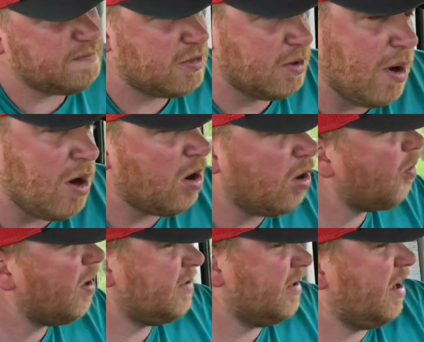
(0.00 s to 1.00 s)
Tomorrow
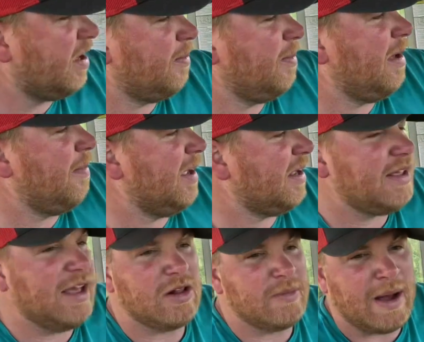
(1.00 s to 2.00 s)
wasn't going to be a big
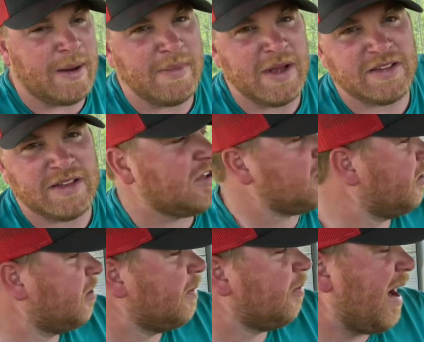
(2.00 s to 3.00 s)
deal about missing. It's
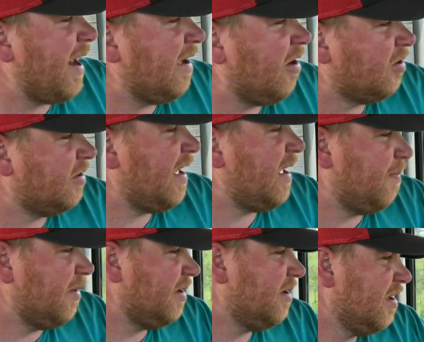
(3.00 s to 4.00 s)
supposed to be raining all day,
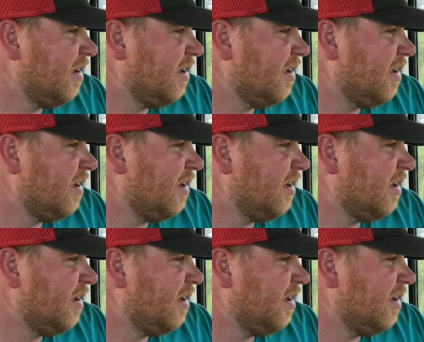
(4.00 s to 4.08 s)
but